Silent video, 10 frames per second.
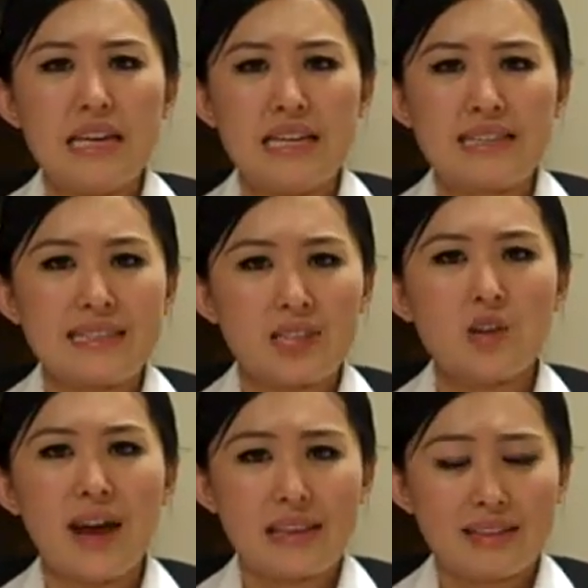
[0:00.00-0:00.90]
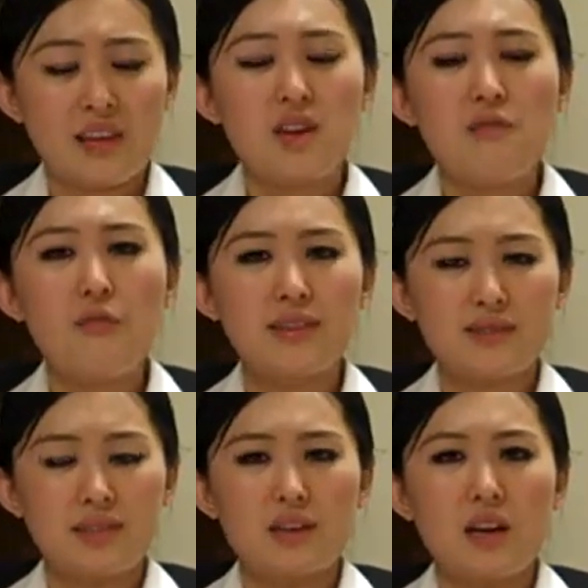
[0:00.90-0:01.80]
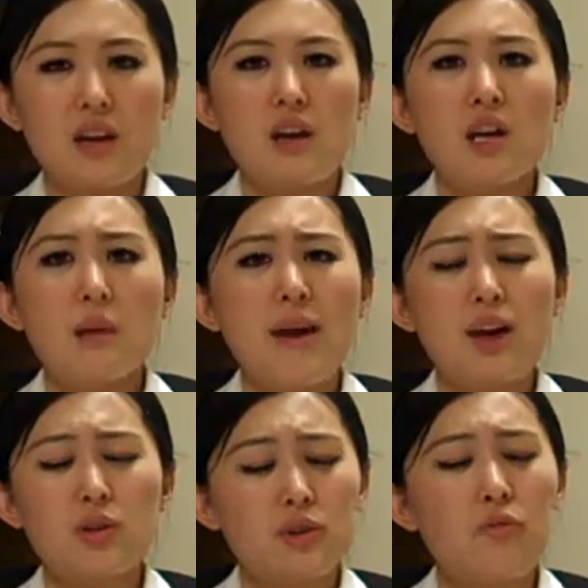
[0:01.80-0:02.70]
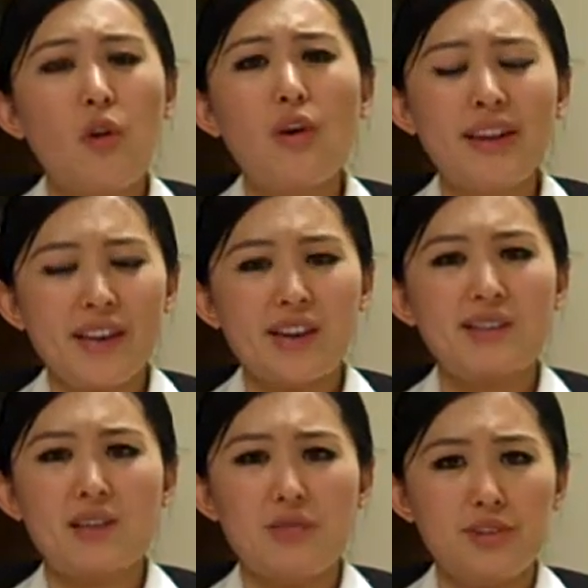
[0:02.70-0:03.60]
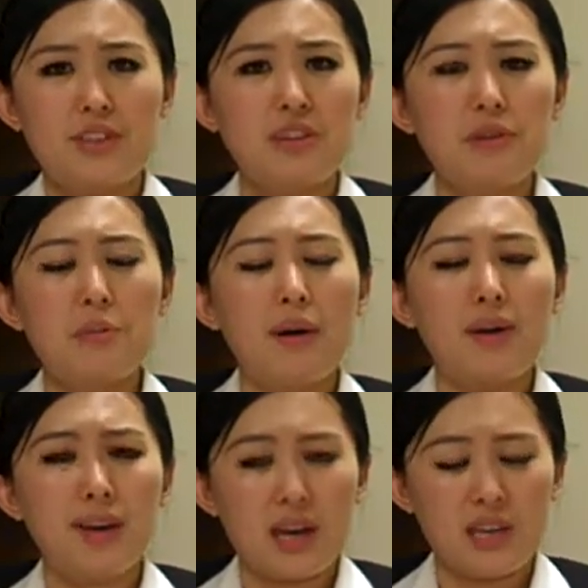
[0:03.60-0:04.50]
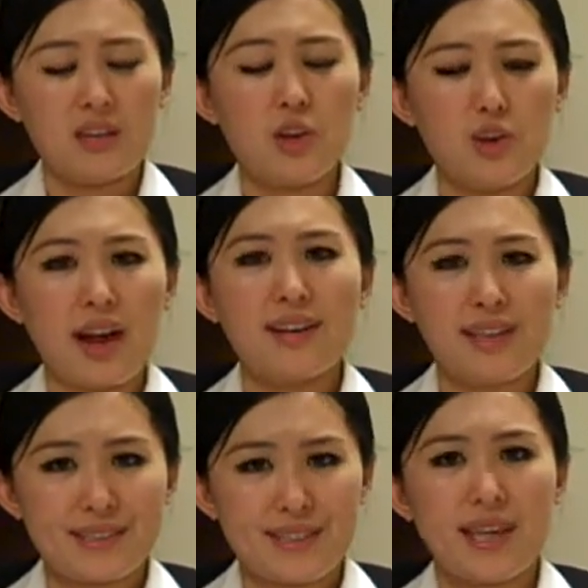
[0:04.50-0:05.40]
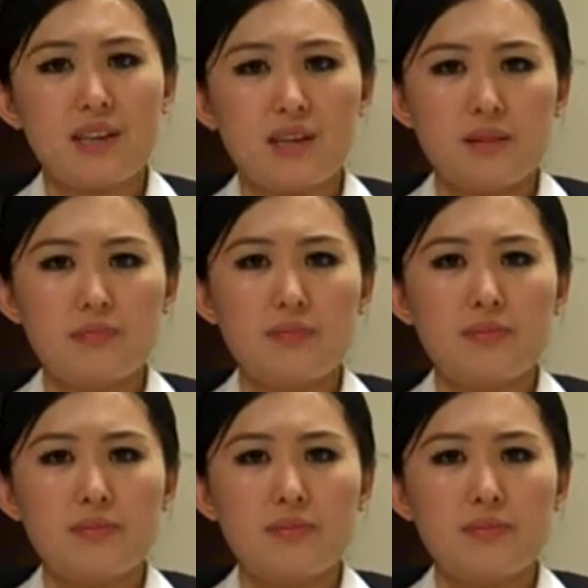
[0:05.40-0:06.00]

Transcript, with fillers: is still at its infancy compared to the 40 years of the derivative market in United States.